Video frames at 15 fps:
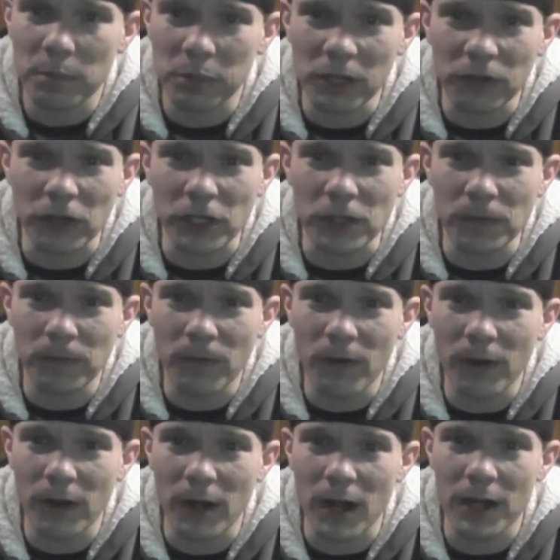PlayStation
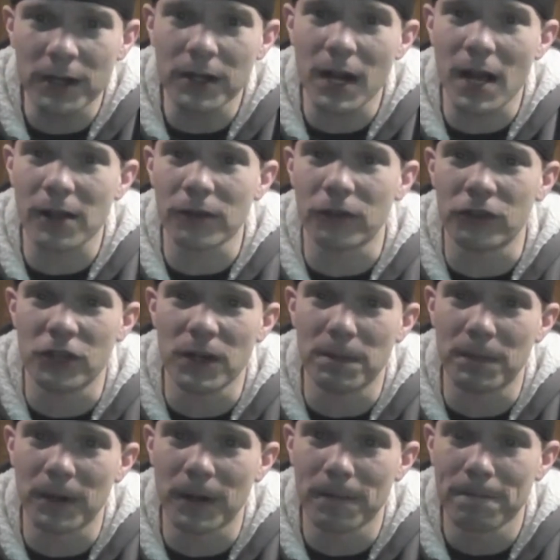4, $100
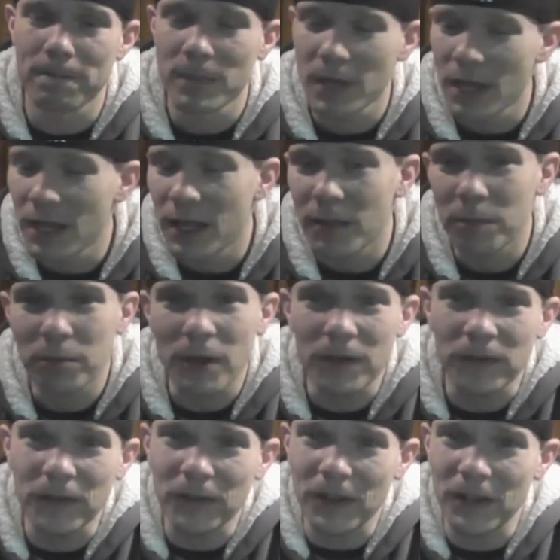cheaper.
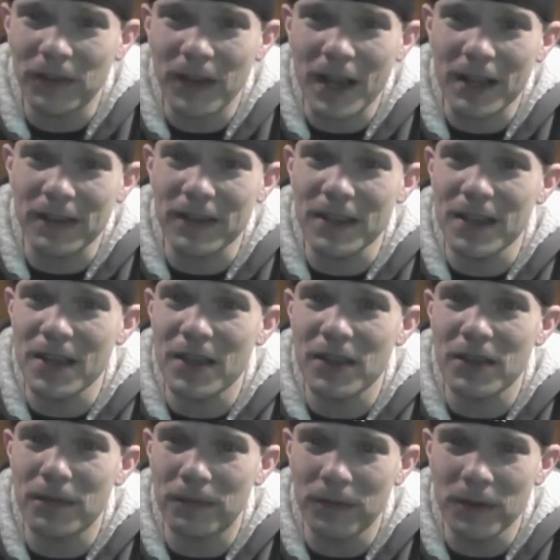Plus, it's got the